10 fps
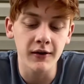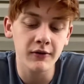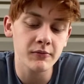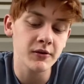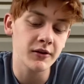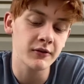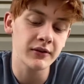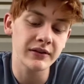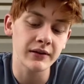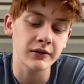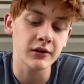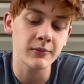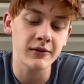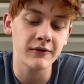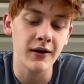So I'm gonna use a little
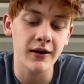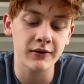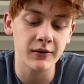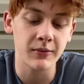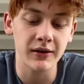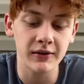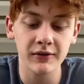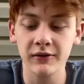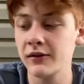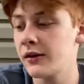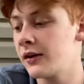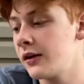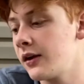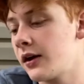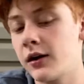bit of that in the mix.
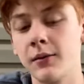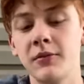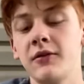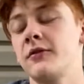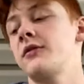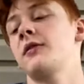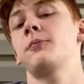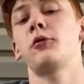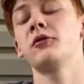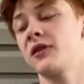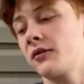I'm gonna use this bowl down